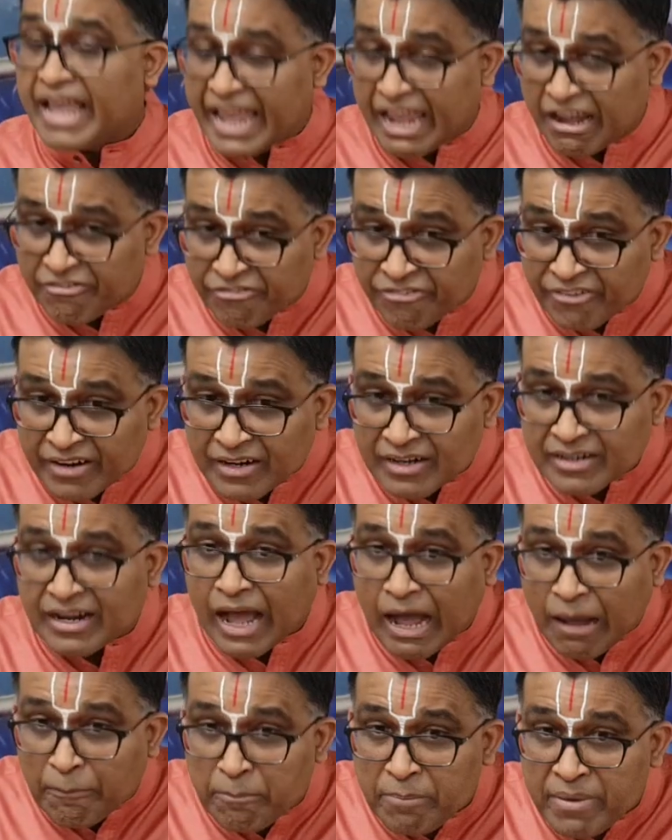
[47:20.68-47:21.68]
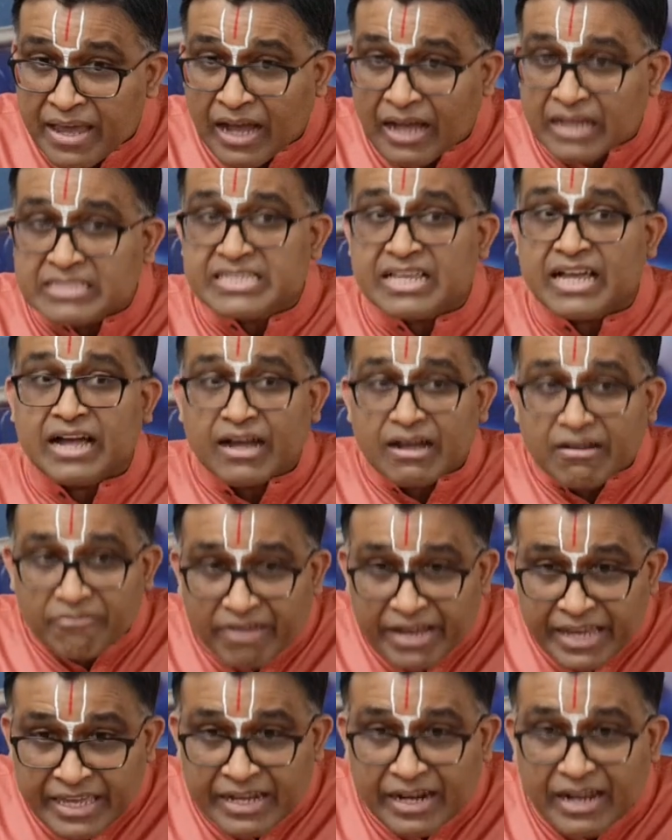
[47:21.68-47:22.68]
Effort, abhyasa,
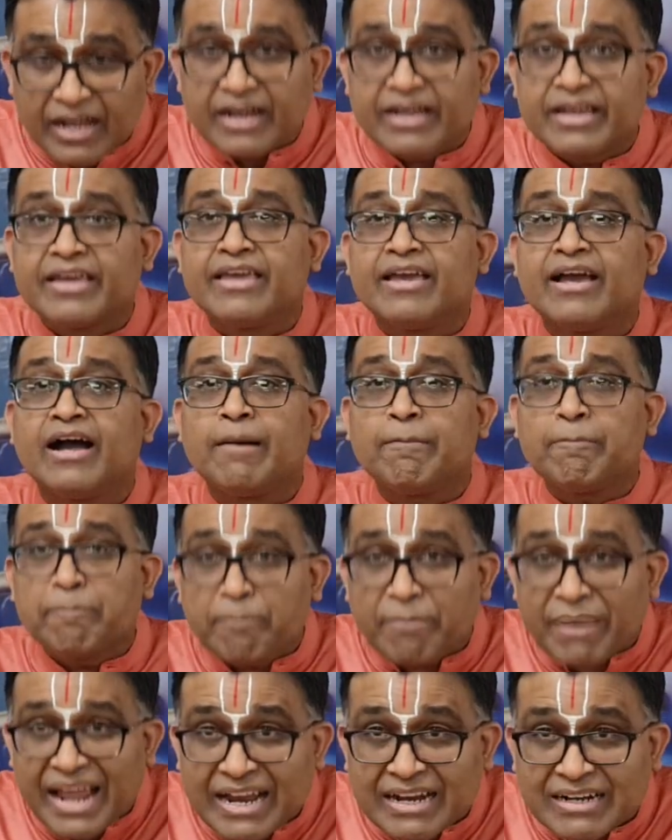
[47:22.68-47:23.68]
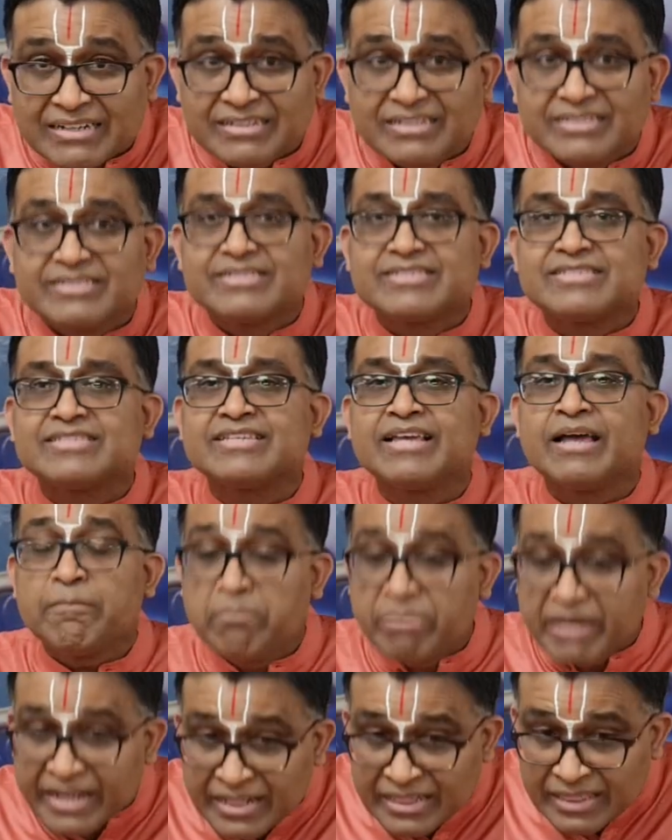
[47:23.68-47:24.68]
vairagya, practice.
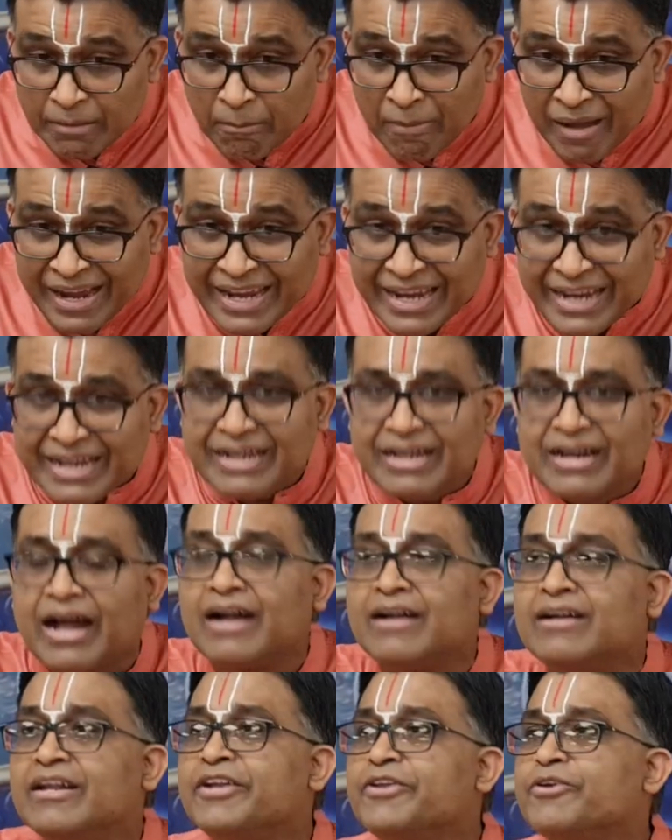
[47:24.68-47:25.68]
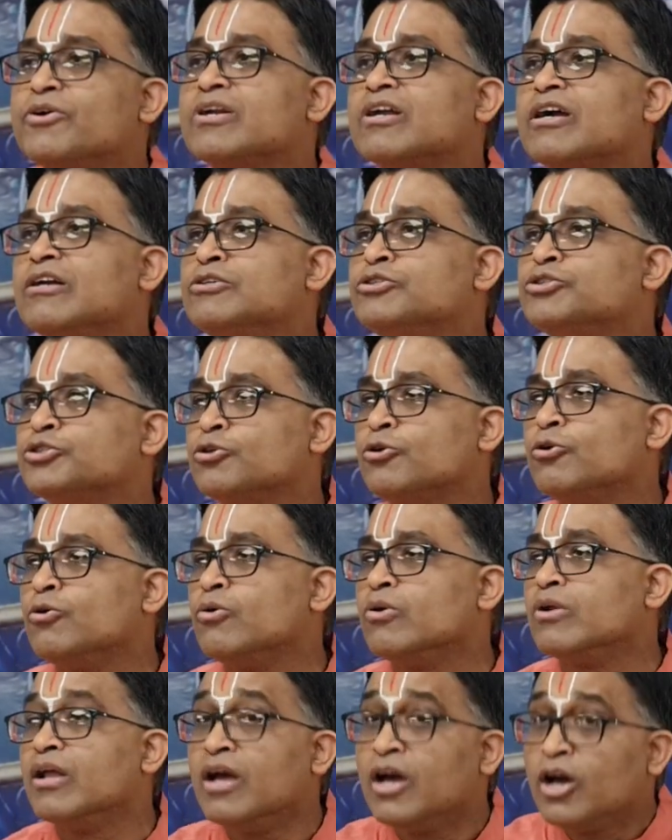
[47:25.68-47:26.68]
Bring the mind under your
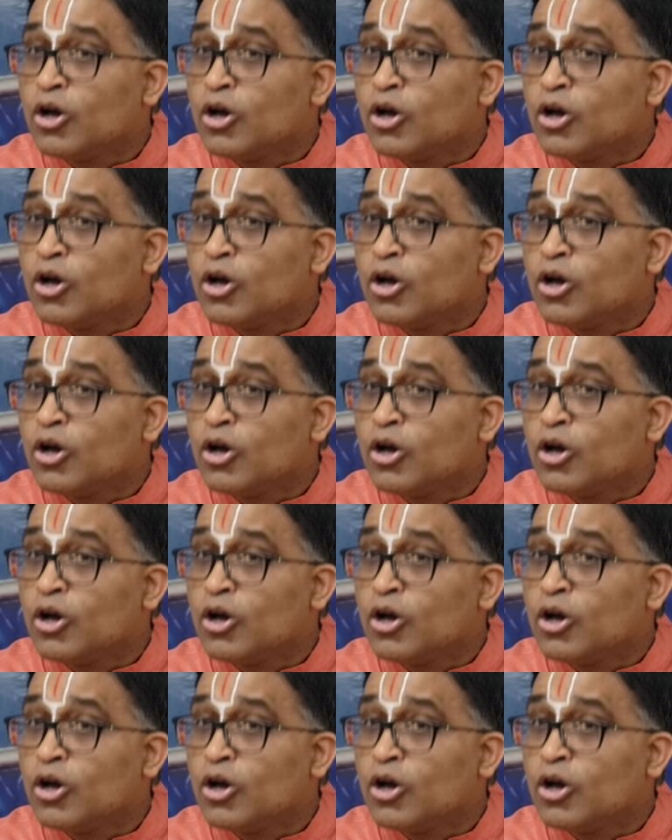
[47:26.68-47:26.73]
control.